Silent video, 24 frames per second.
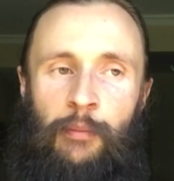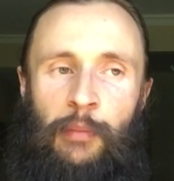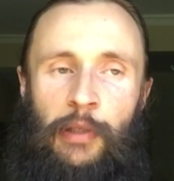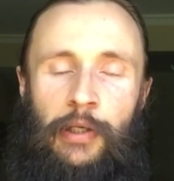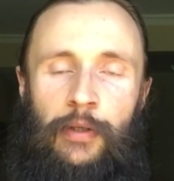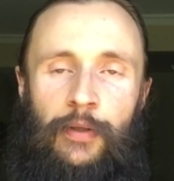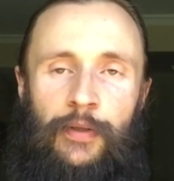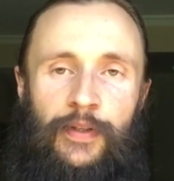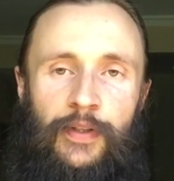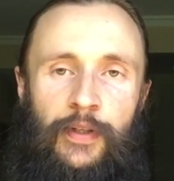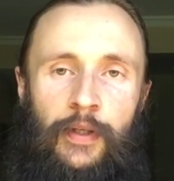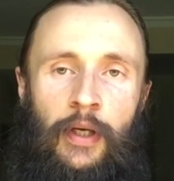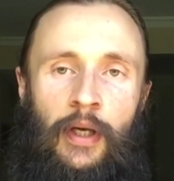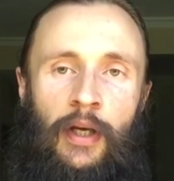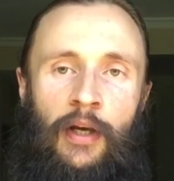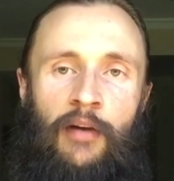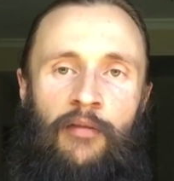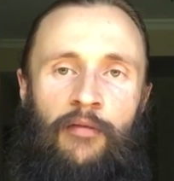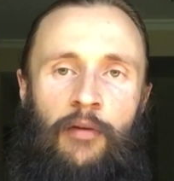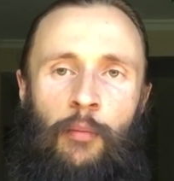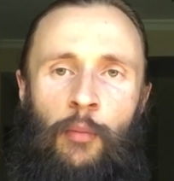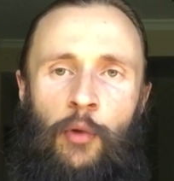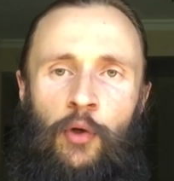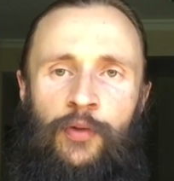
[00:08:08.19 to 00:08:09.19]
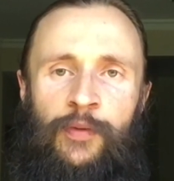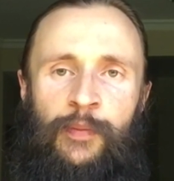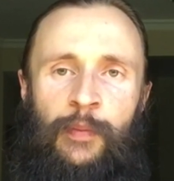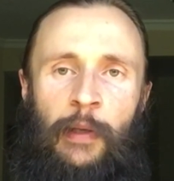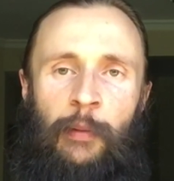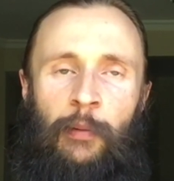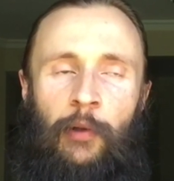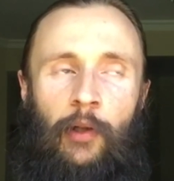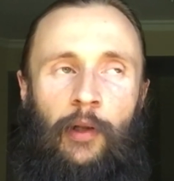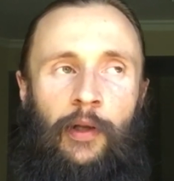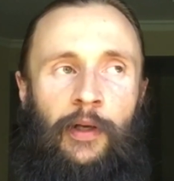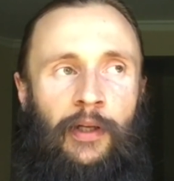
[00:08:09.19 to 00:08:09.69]
because for most
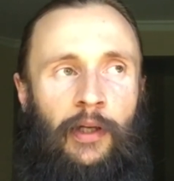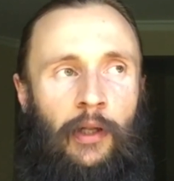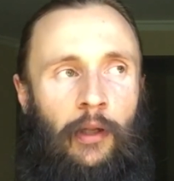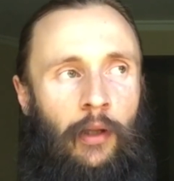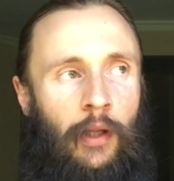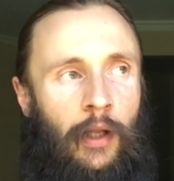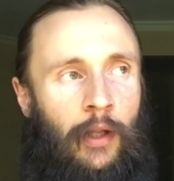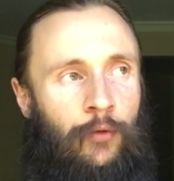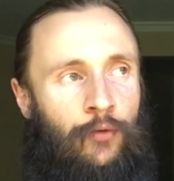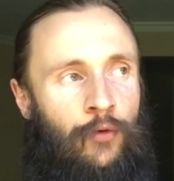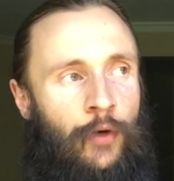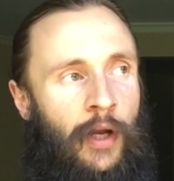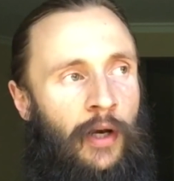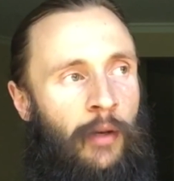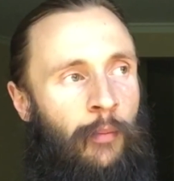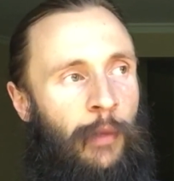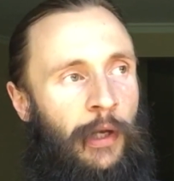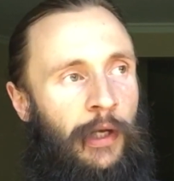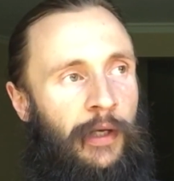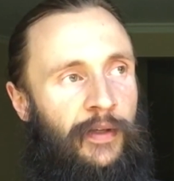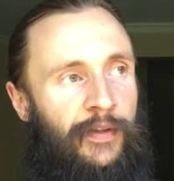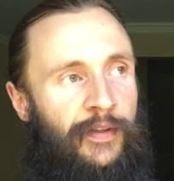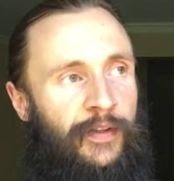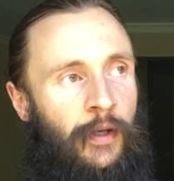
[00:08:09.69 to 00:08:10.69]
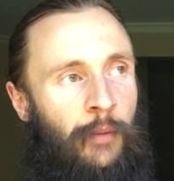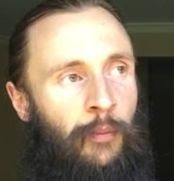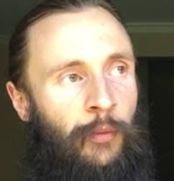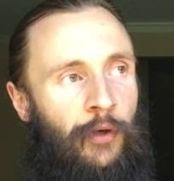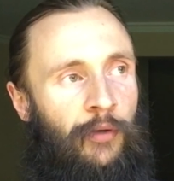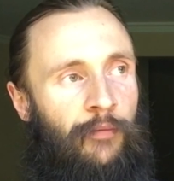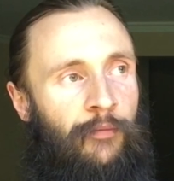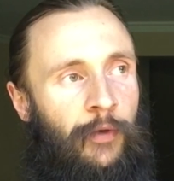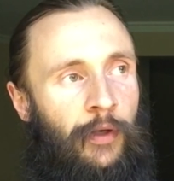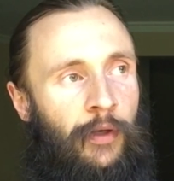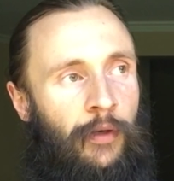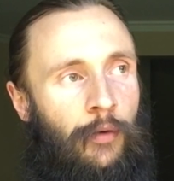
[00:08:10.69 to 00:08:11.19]
people, and I'll try to make a separate
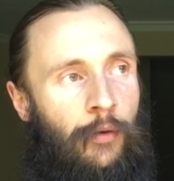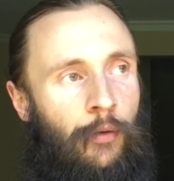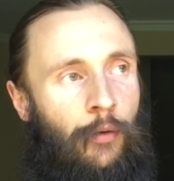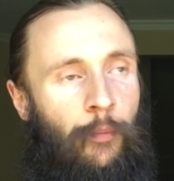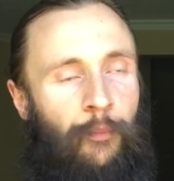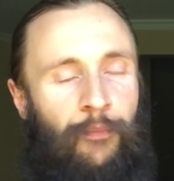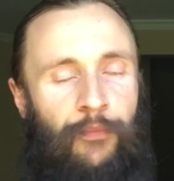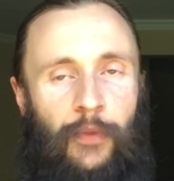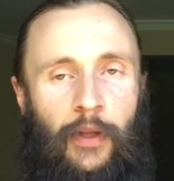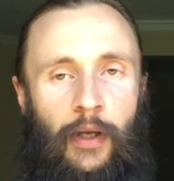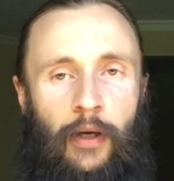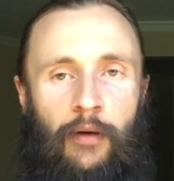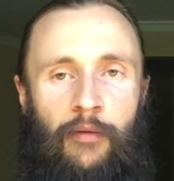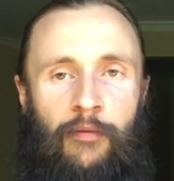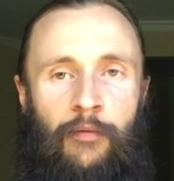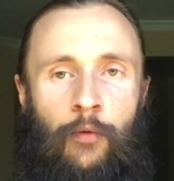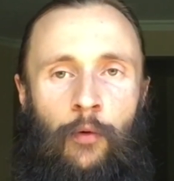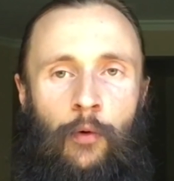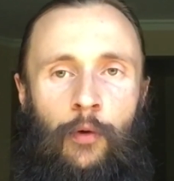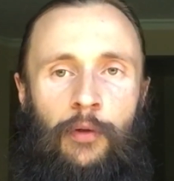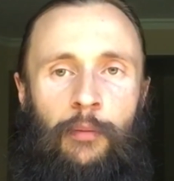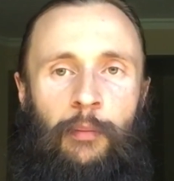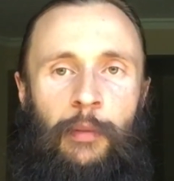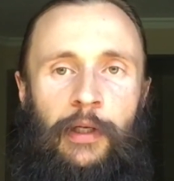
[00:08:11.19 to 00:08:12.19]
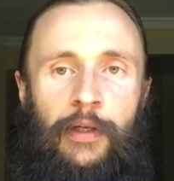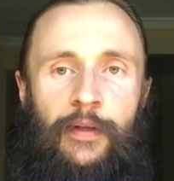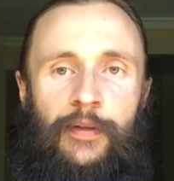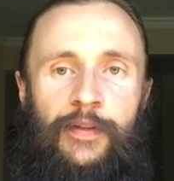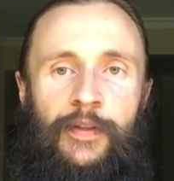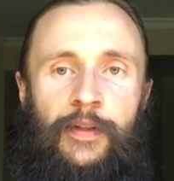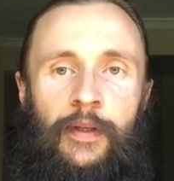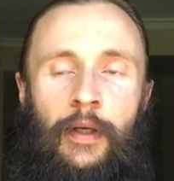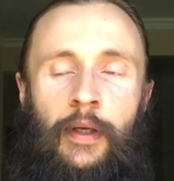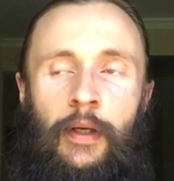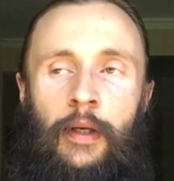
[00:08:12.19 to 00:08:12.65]
video for it, because